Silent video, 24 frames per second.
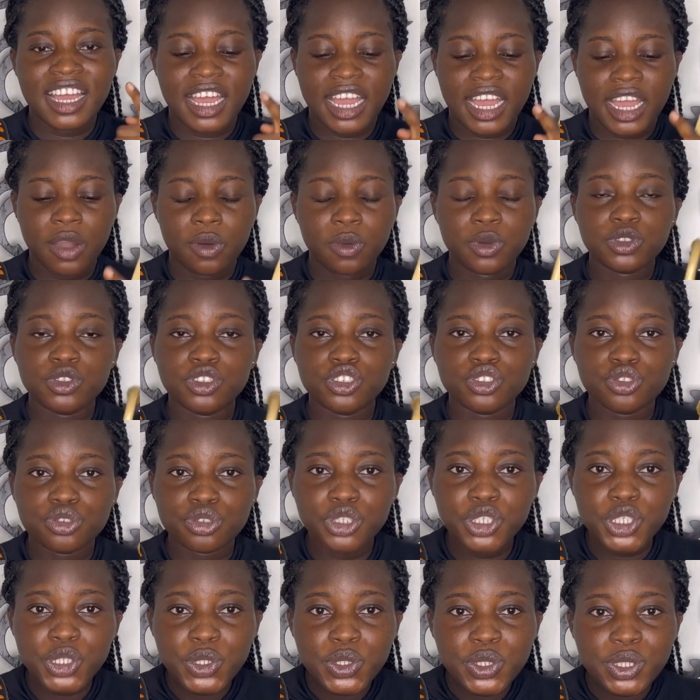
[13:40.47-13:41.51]
I want to
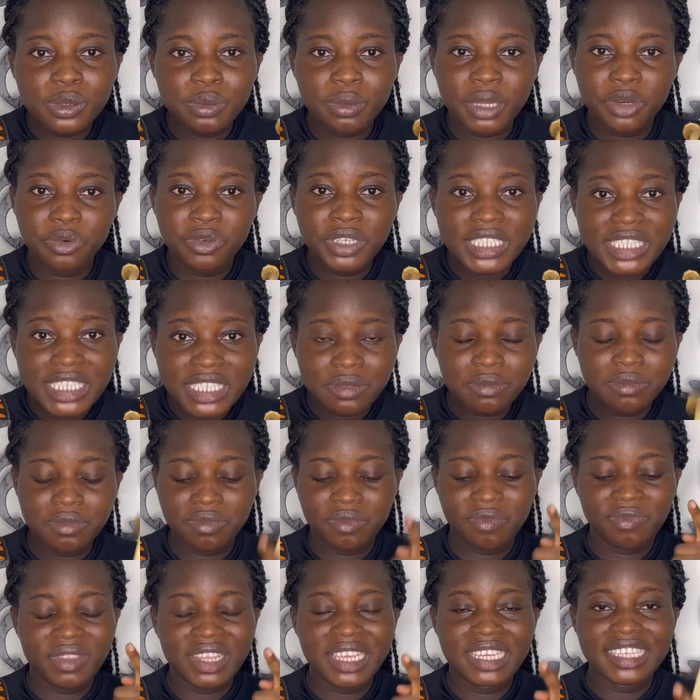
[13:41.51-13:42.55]
introduce my rhythm,
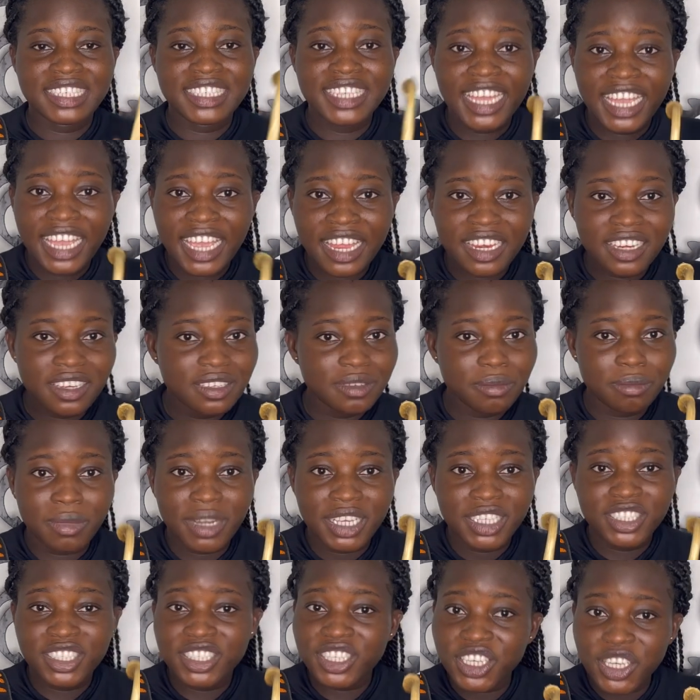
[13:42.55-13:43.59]
then my
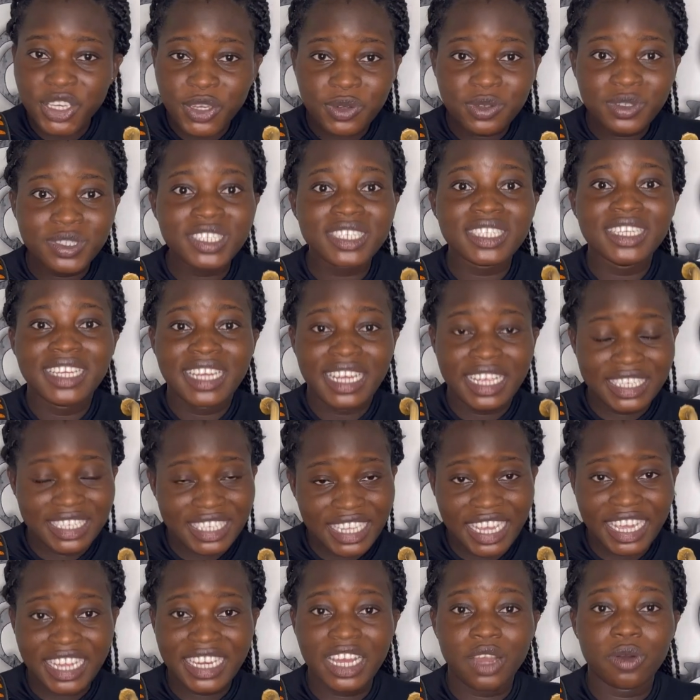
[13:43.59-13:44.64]
skills,
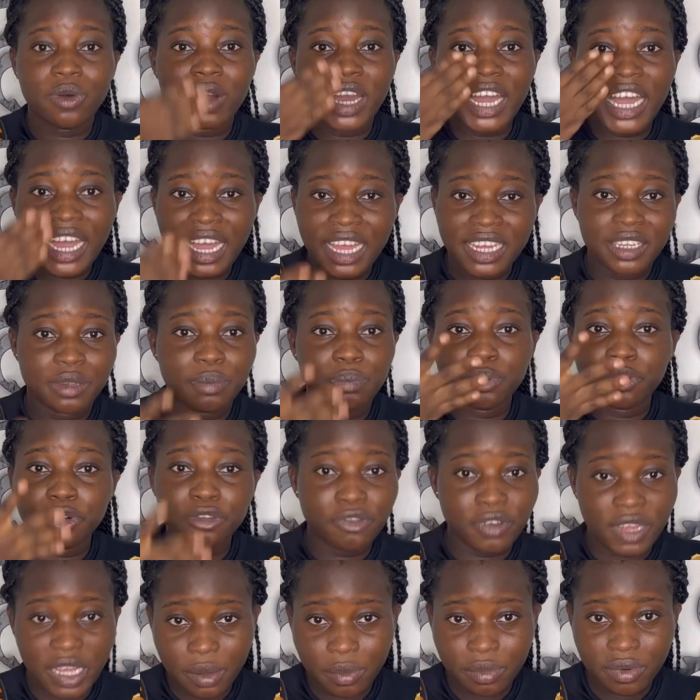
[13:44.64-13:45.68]
then I will add a
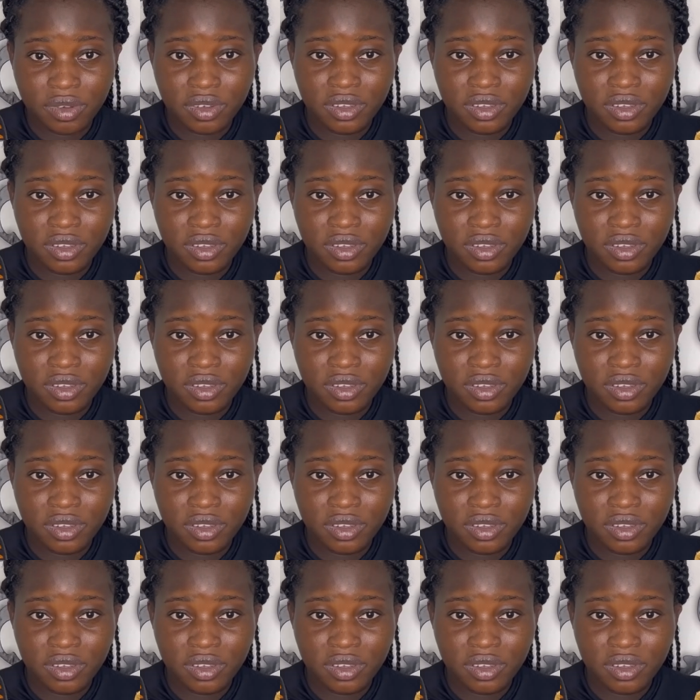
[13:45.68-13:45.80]
proverb.